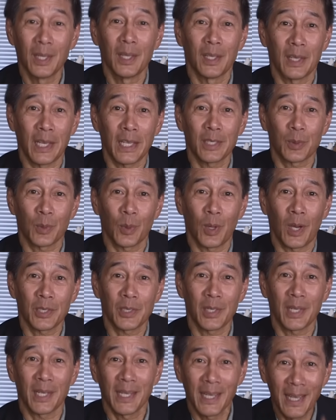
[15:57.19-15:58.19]
Thanks for
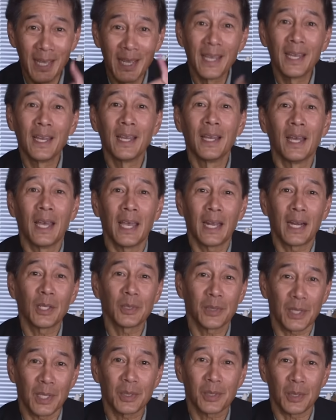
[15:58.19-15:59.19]
watching, and I'll
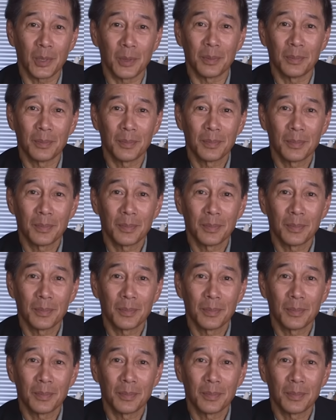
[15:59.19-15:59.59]
see you soon.